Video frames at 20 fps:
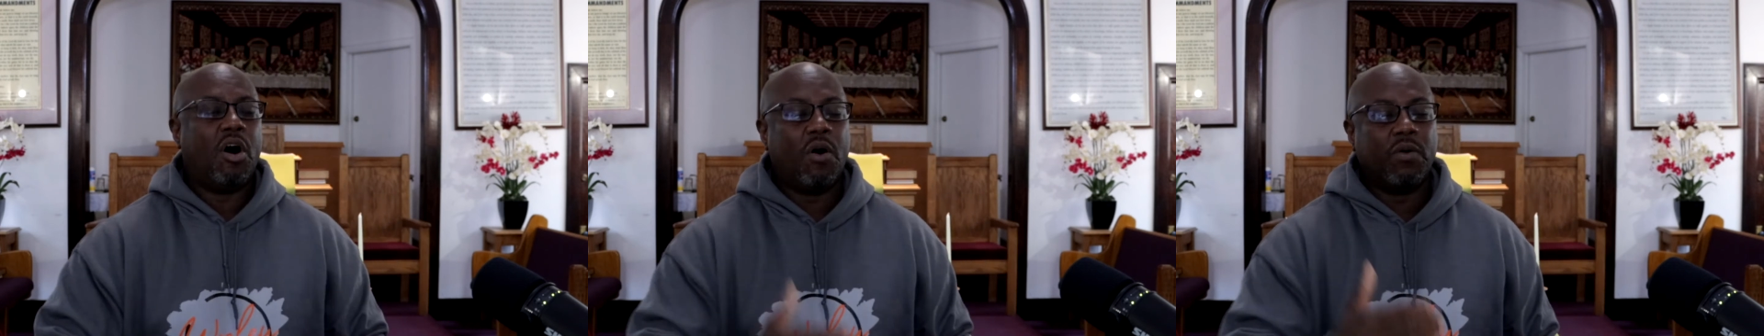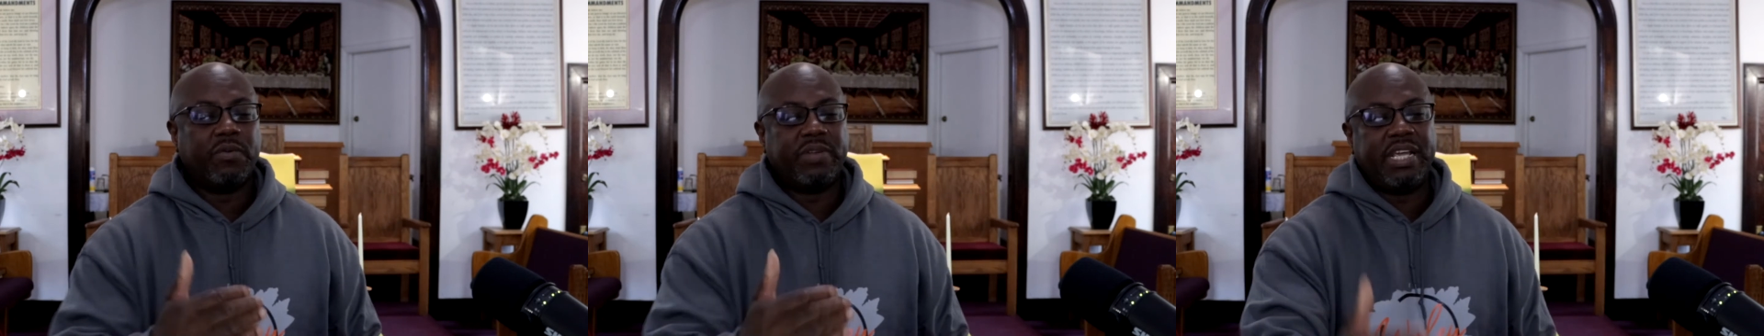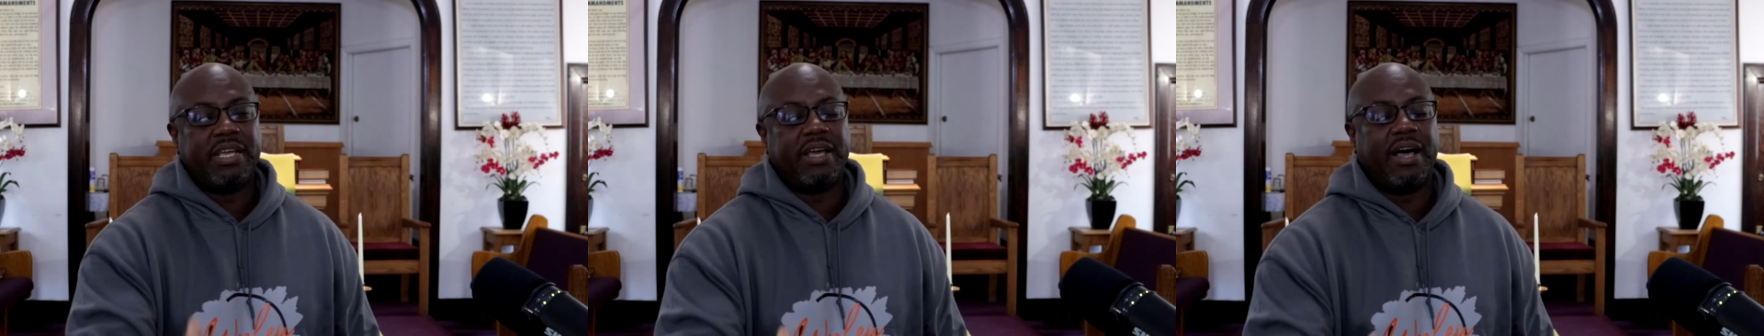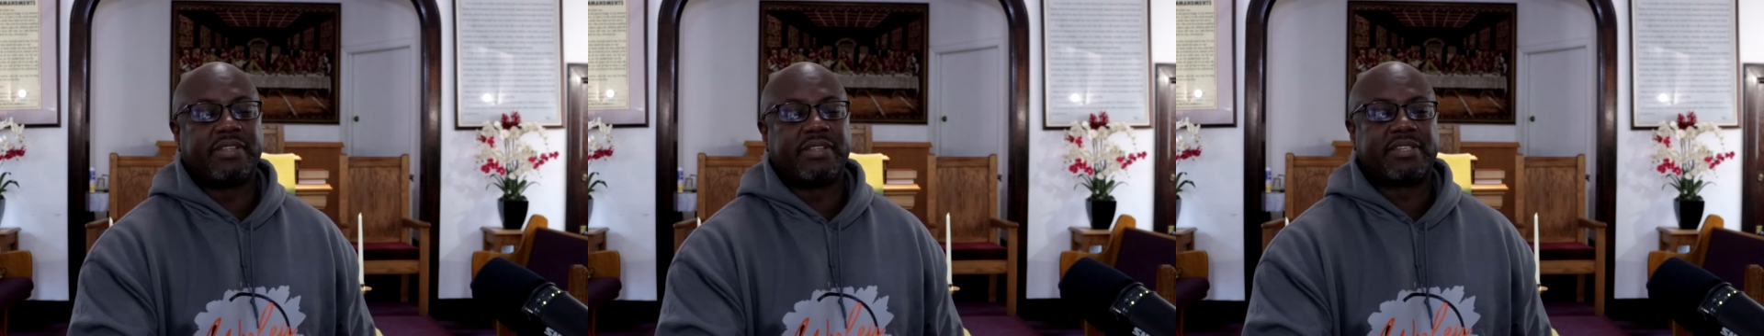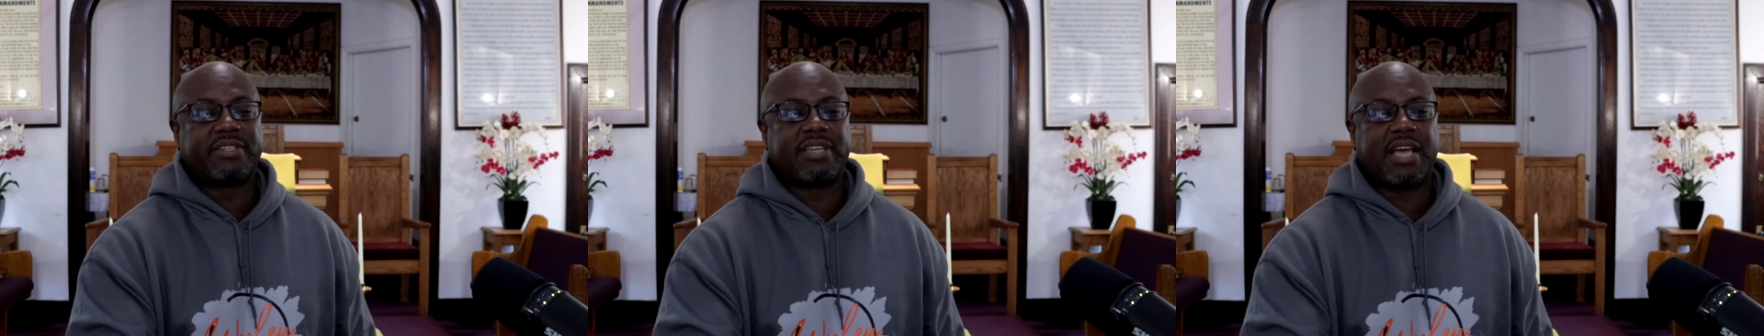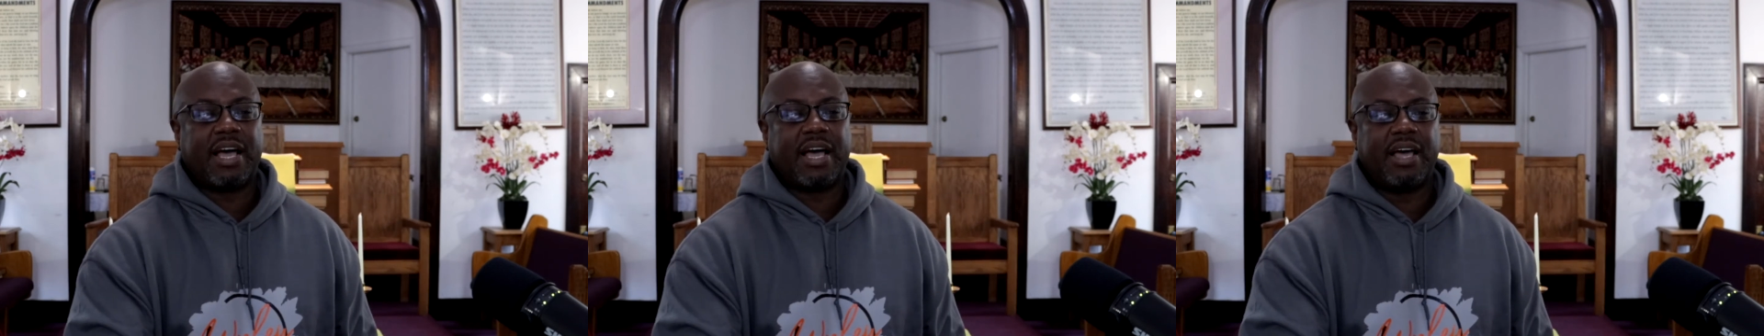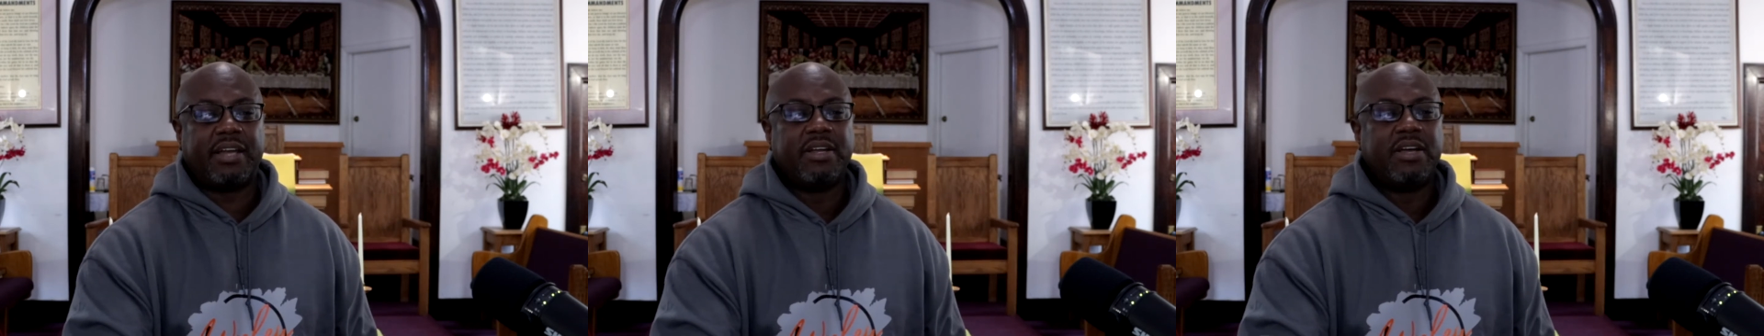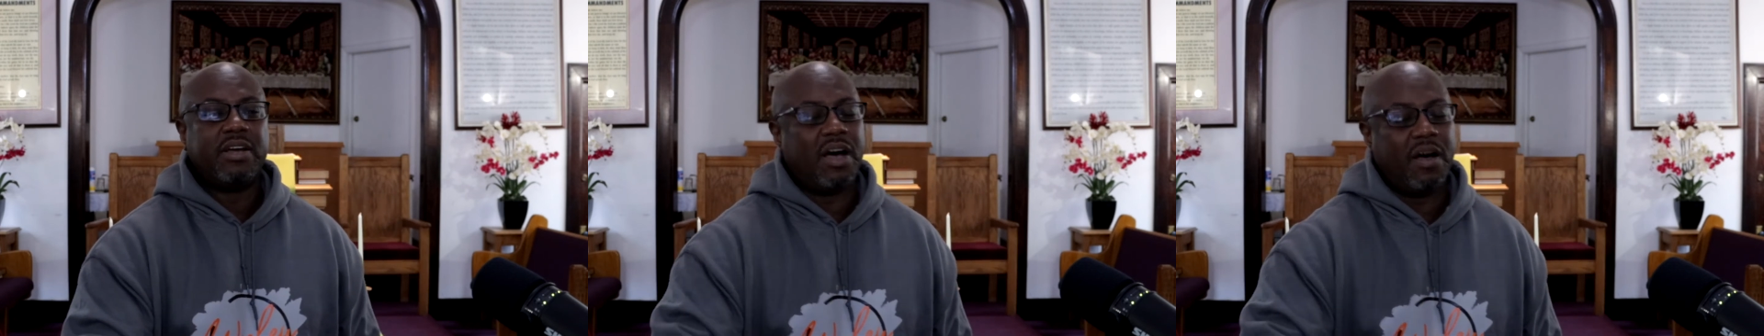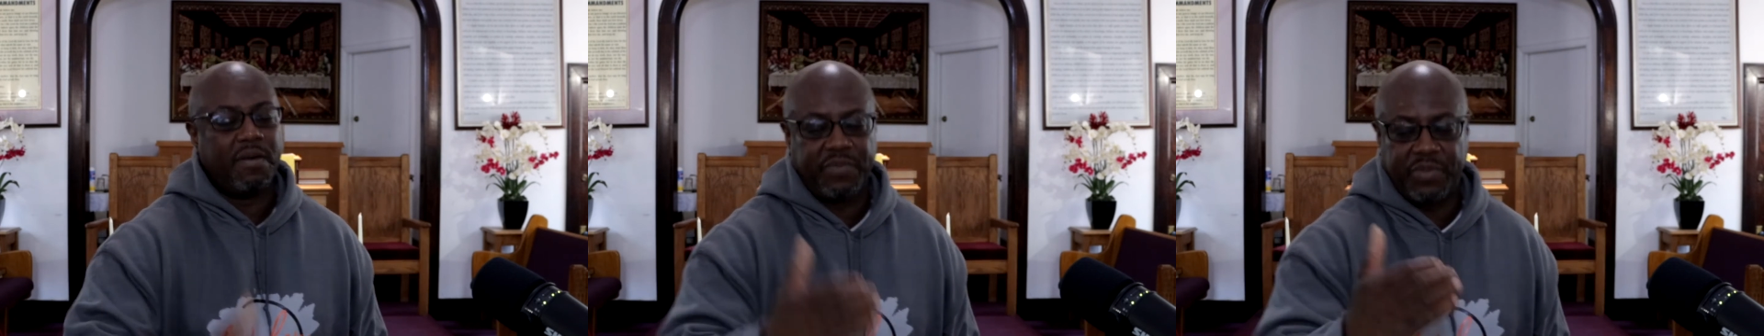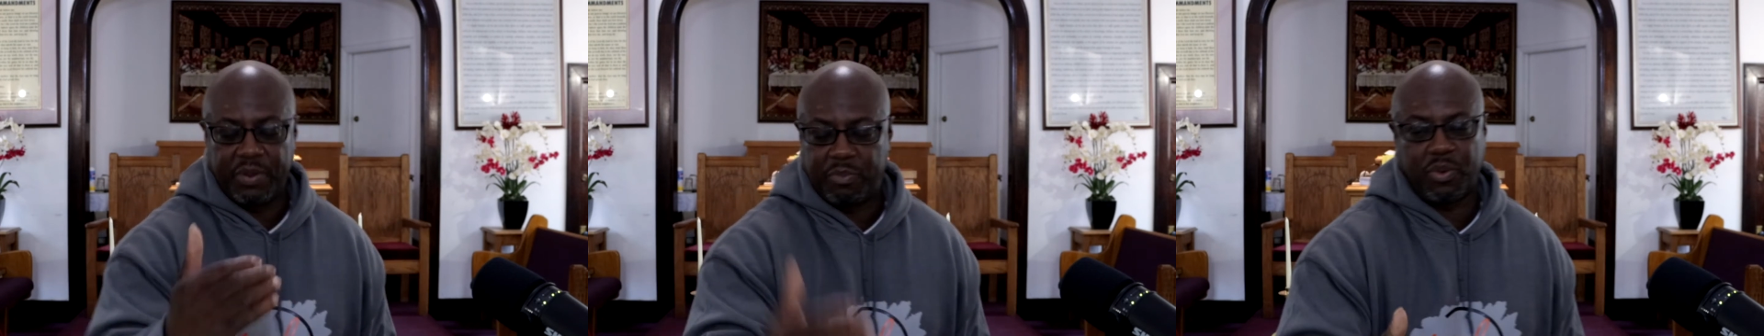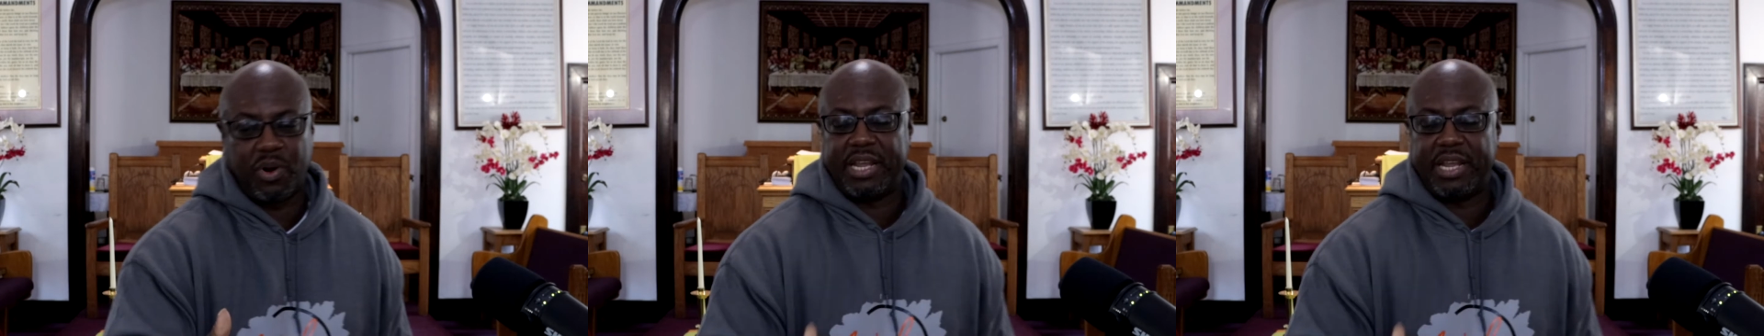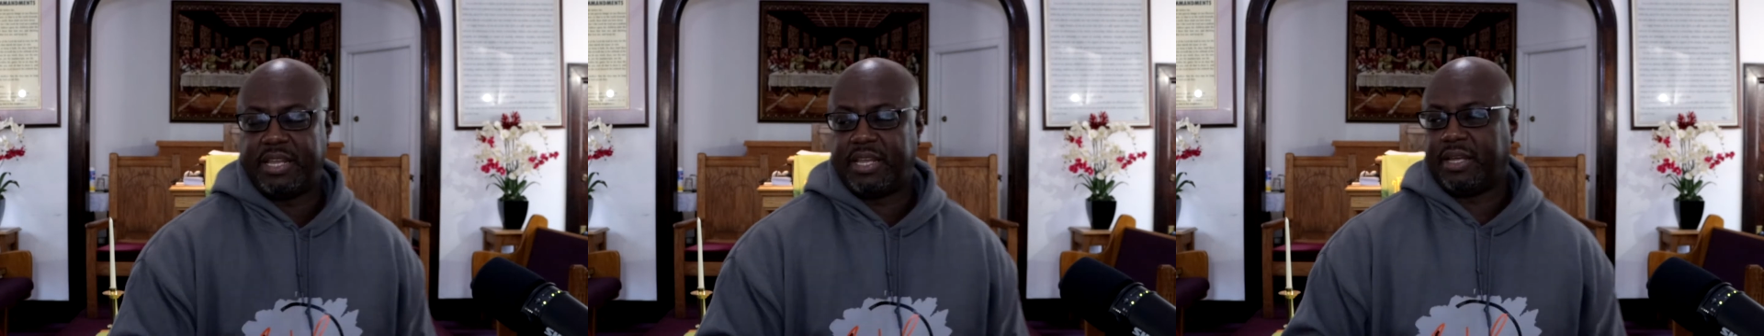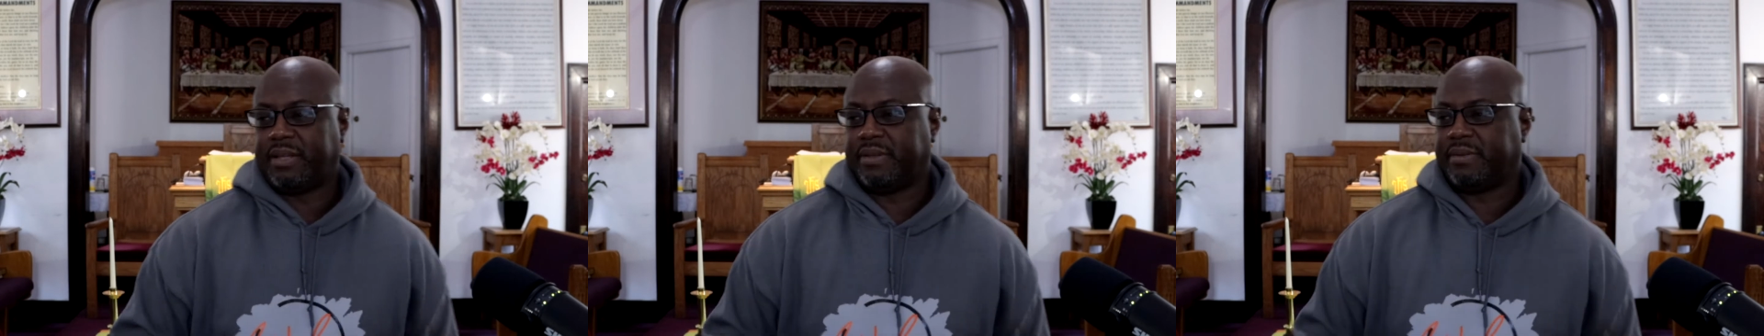on the other side of the
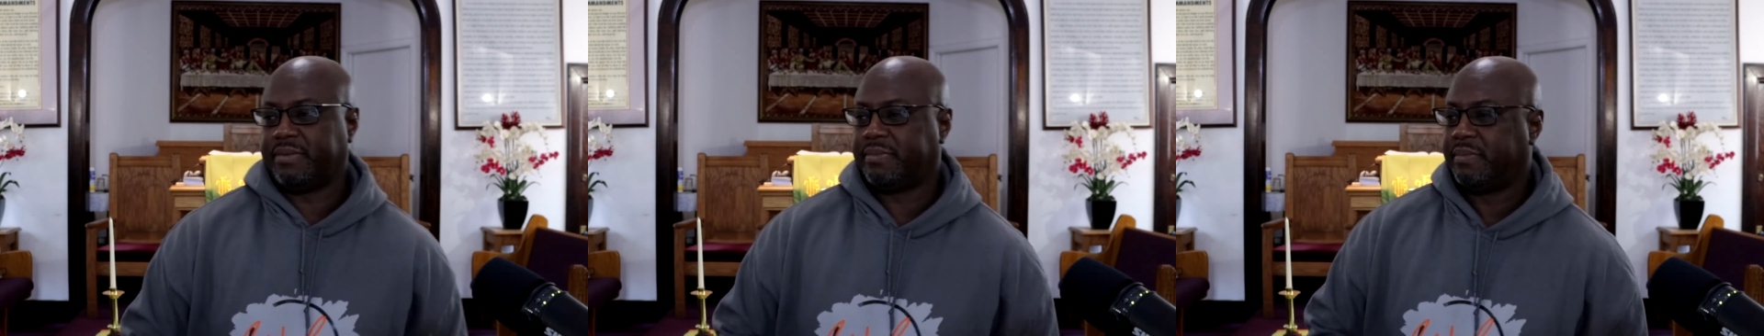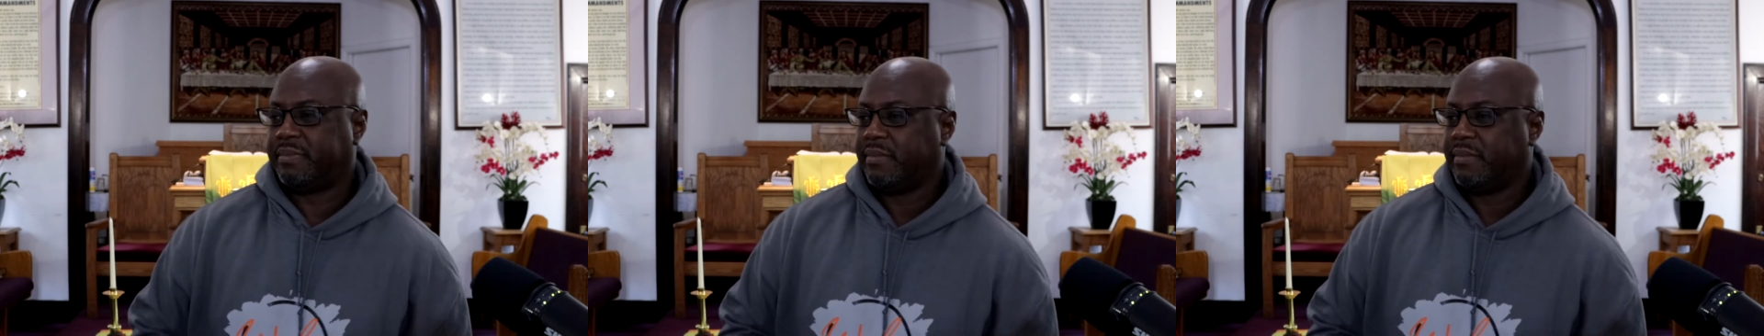breaking.